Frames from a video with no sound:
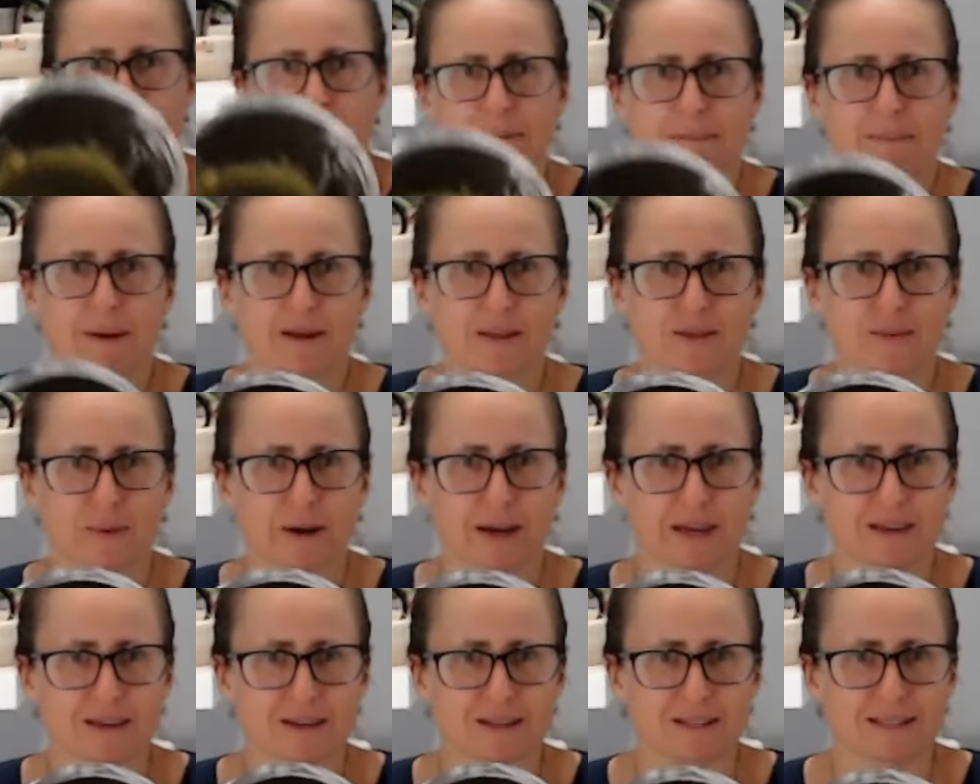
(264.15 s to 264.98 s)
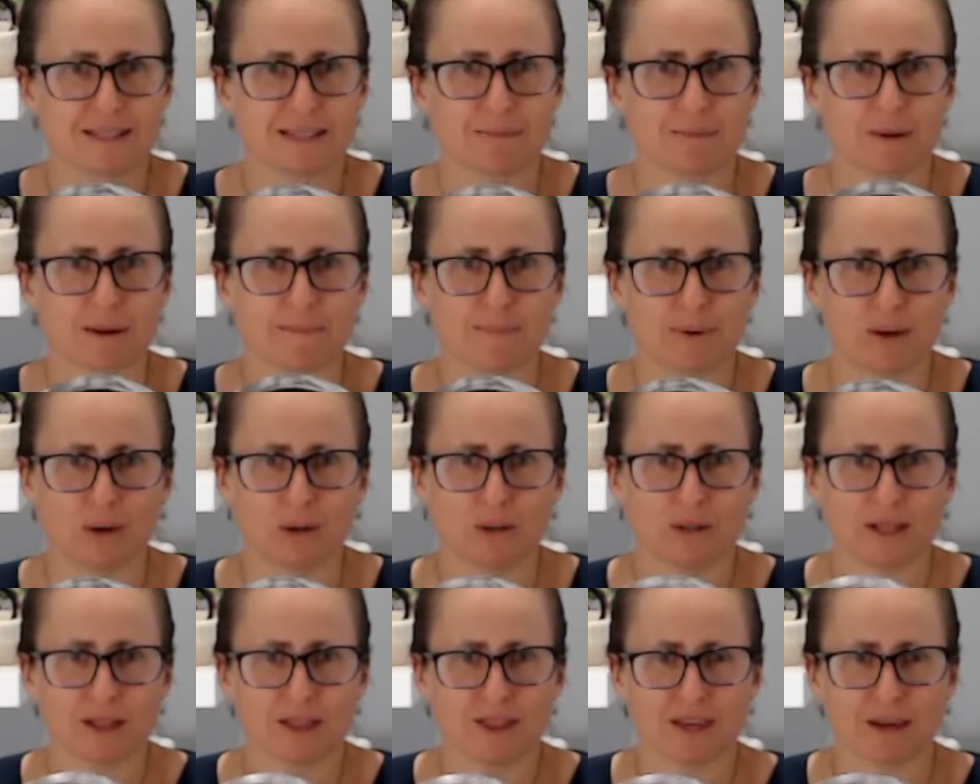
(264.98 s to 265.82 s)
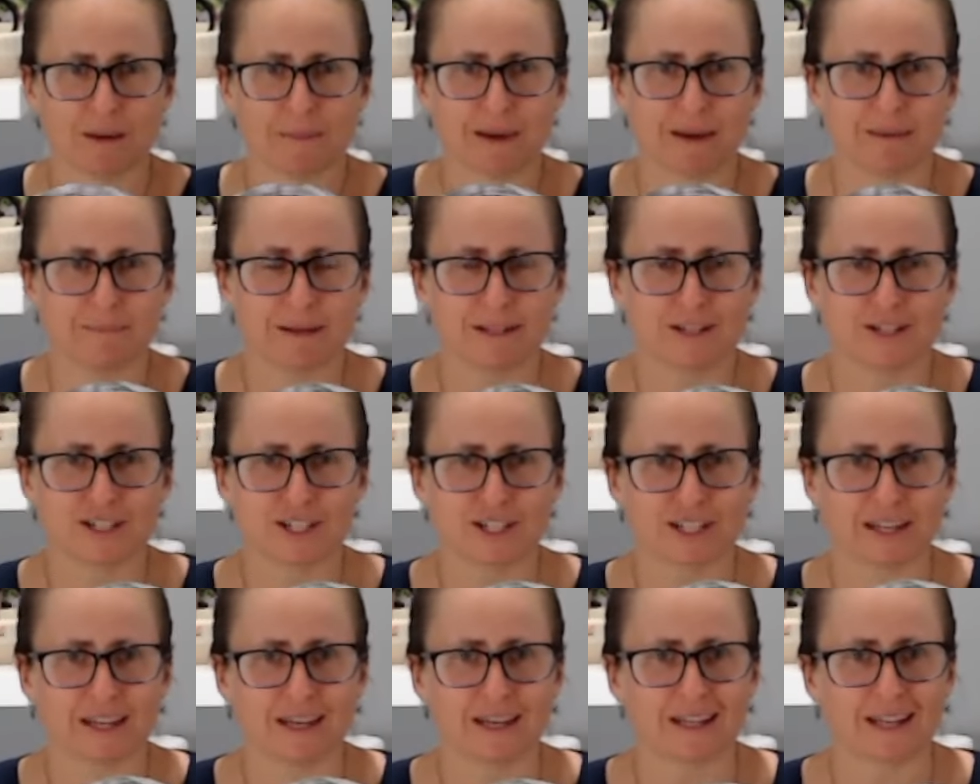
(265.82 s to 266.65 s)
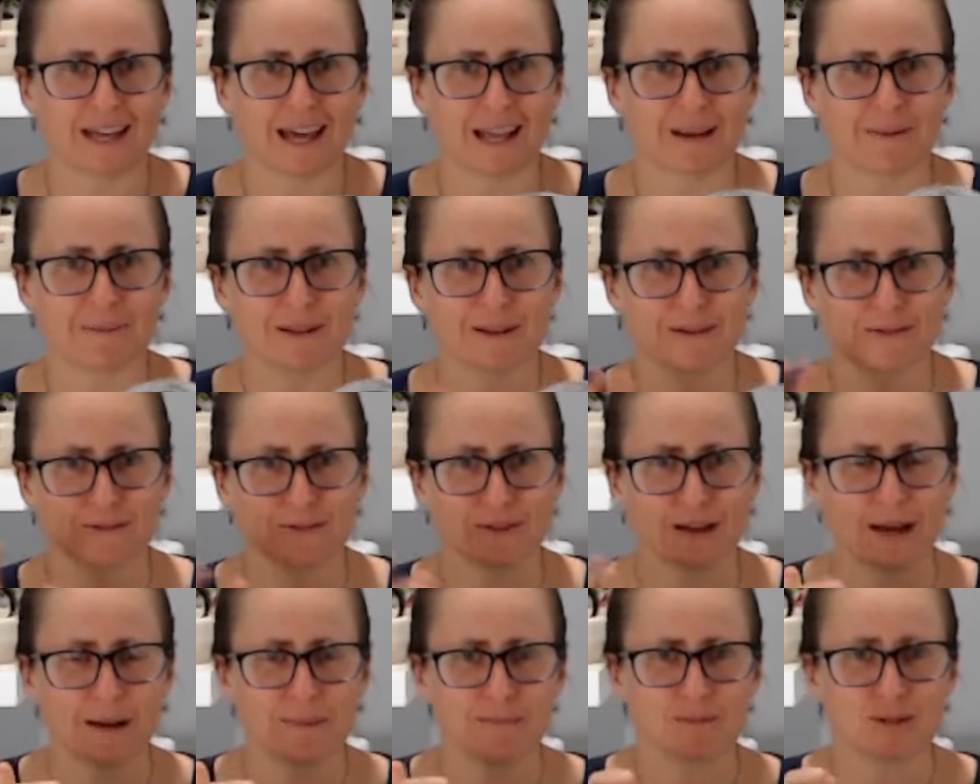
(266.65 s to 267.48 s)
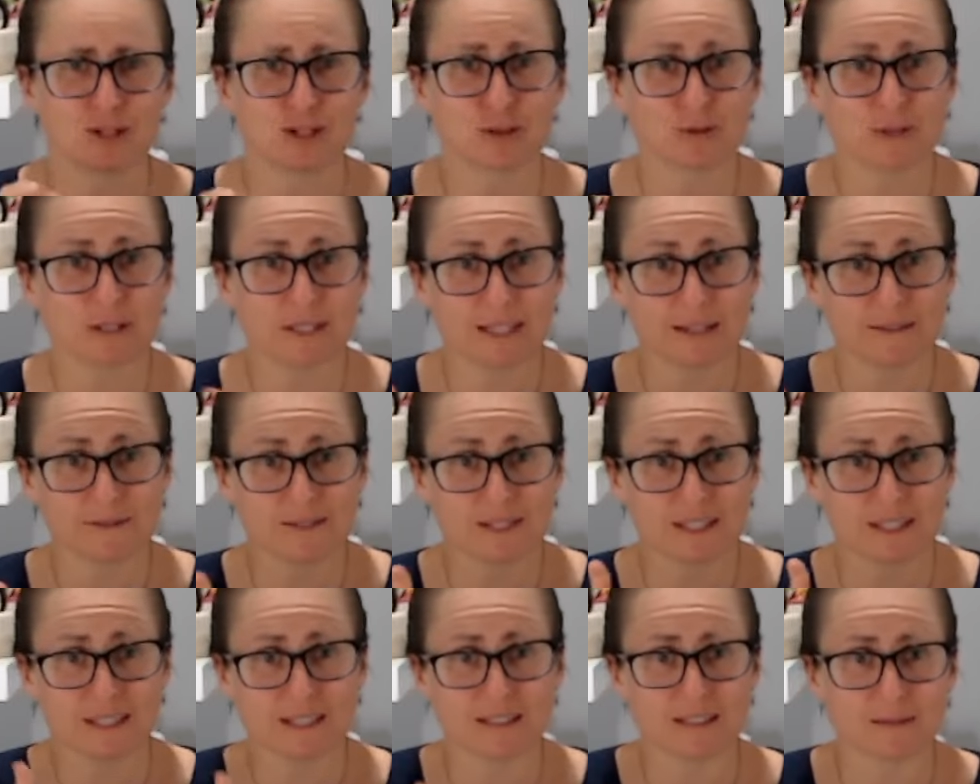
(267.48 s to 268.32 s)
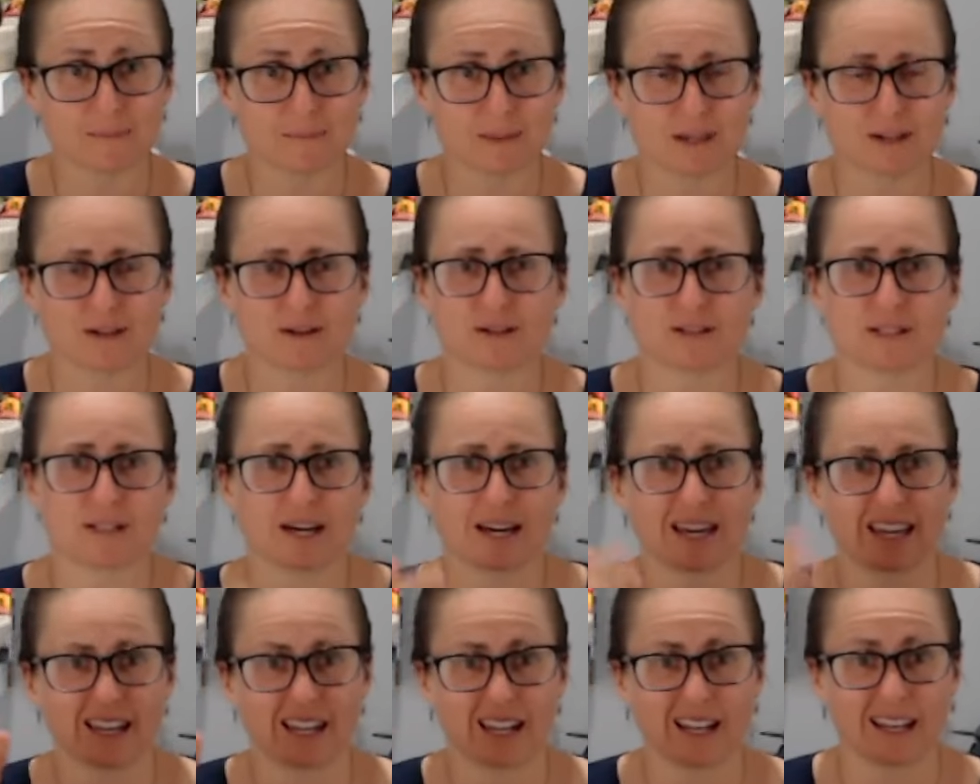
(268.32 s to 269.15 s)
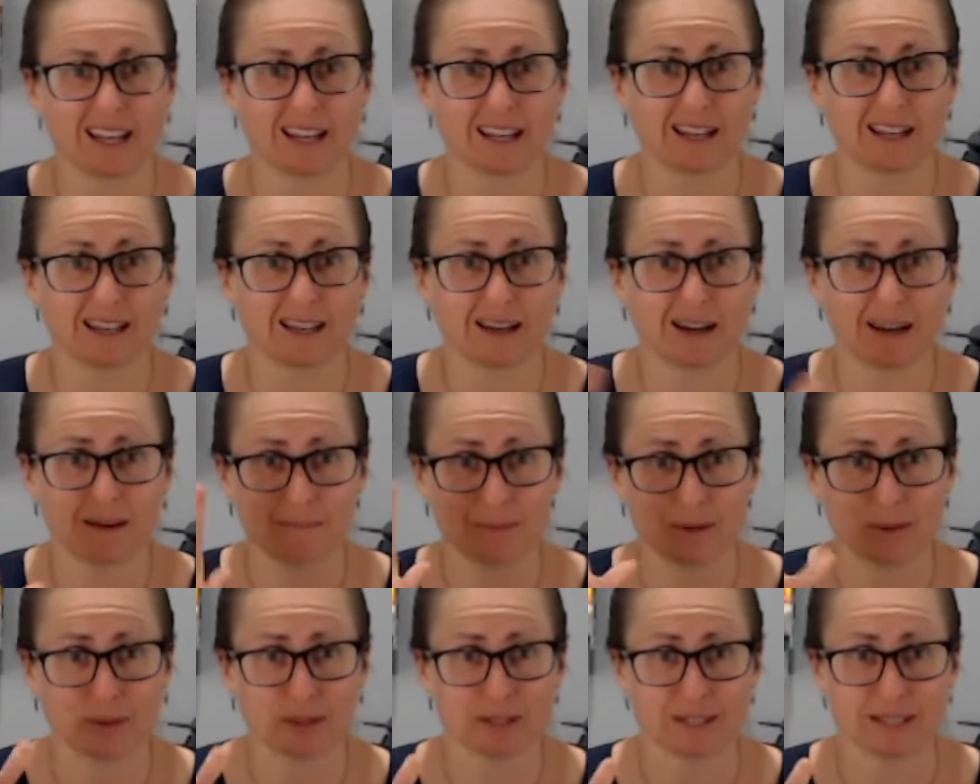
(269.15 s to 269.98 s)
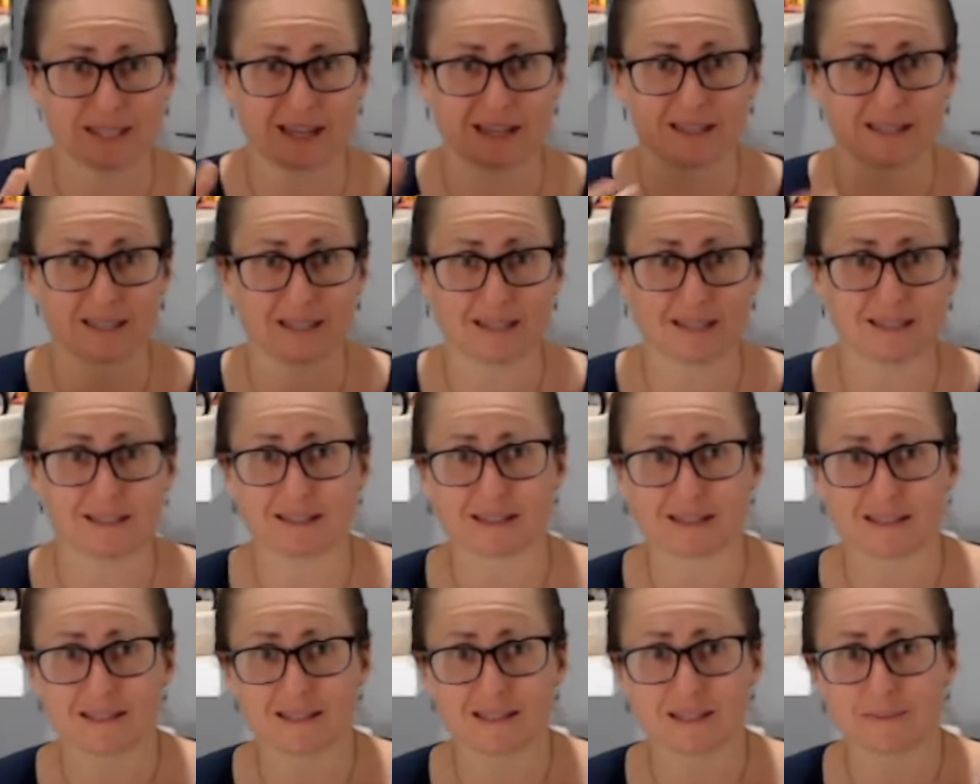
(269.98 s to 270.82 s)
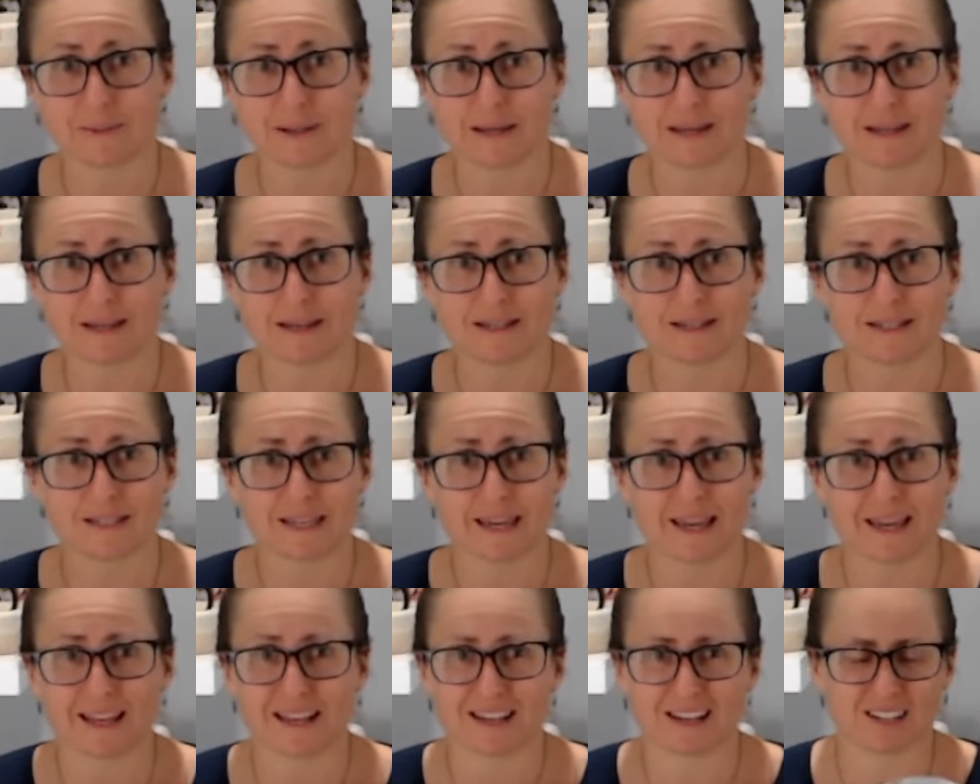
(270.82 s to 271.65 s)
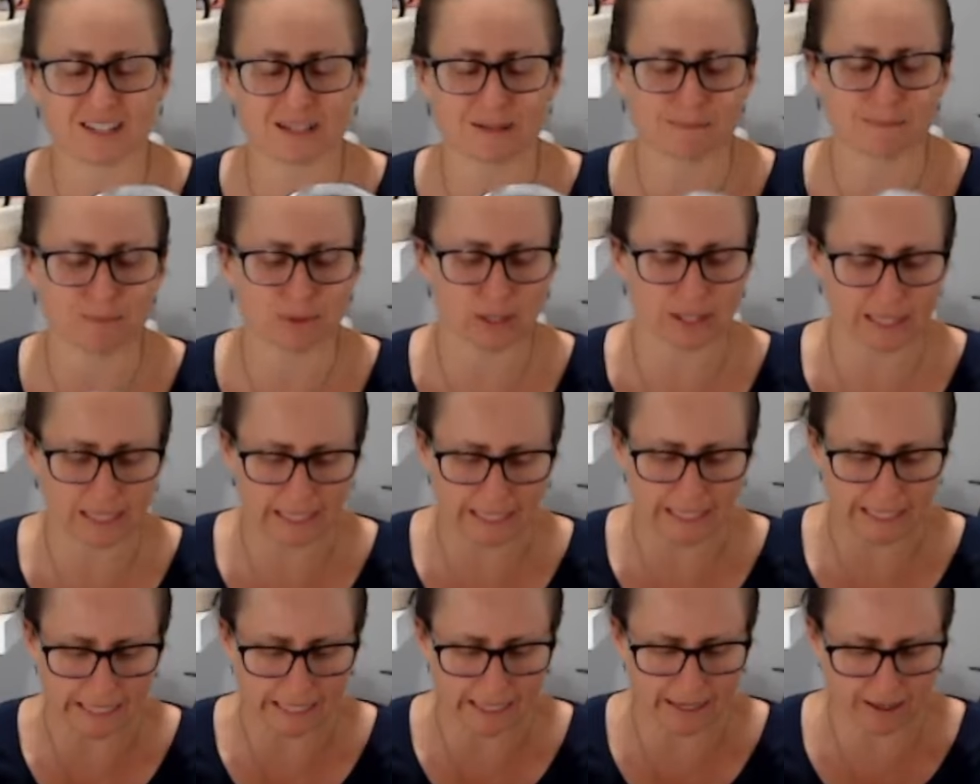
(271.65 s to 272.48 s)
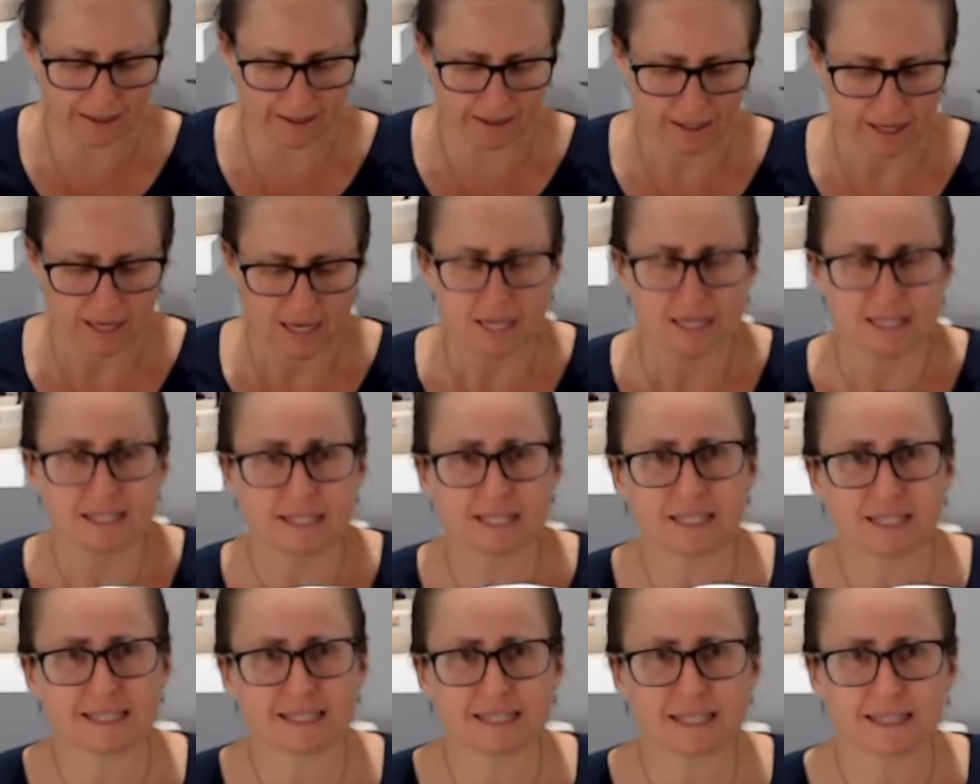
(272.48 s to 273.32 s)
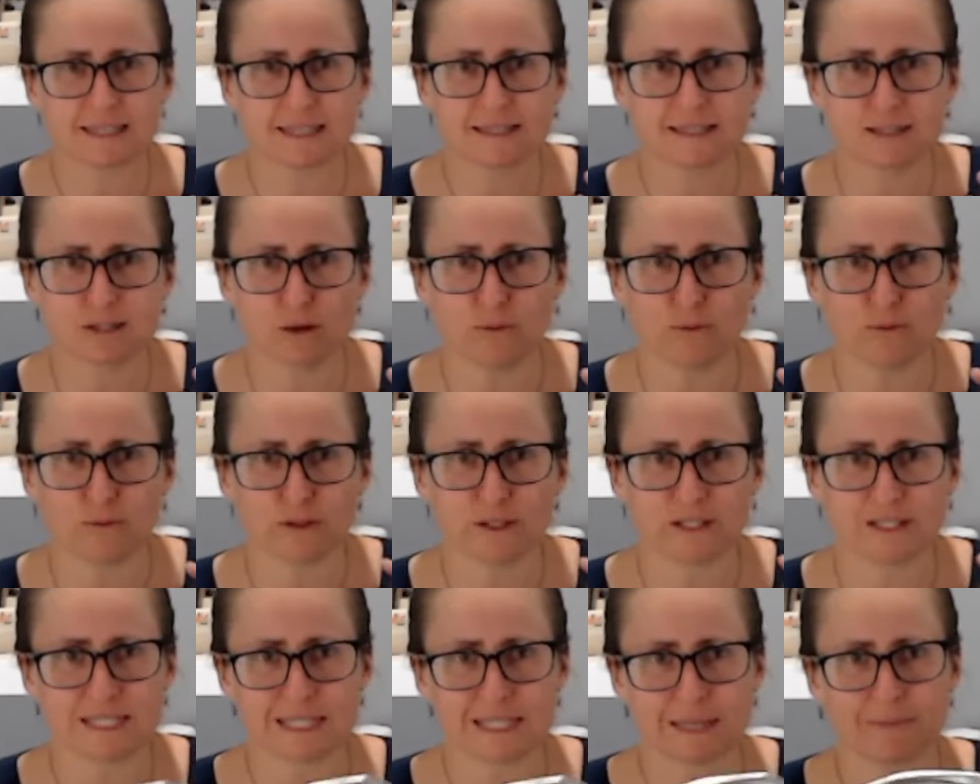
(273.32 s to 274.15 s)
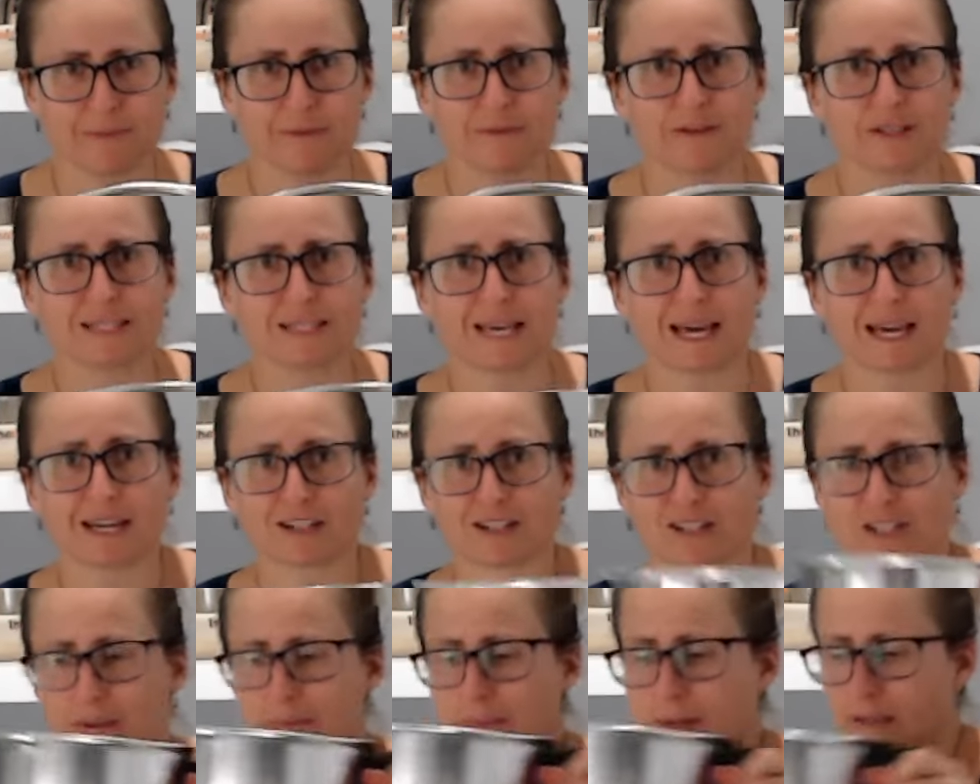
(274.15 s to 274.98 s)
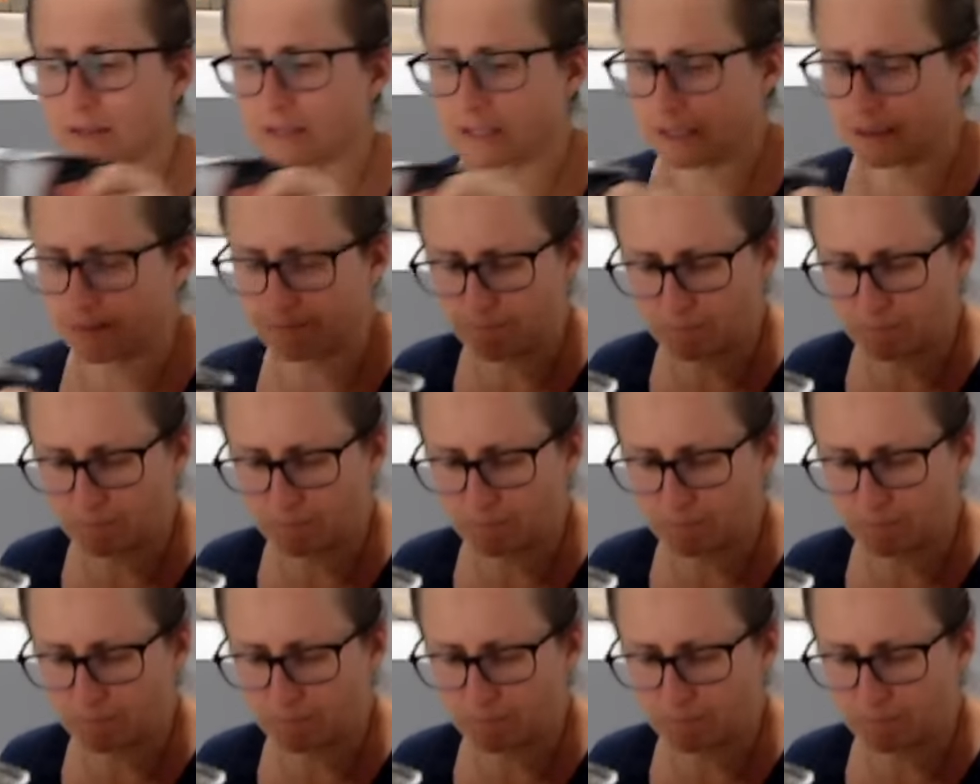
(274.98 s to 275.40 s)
By the way, you can see my bowl, I think I made mention, it had a bit of sugar left in it because I milled it down, 10 seconds speed, 10, and I didn't bother cleaning it out. So you can see it's softened, some of it's actually melted.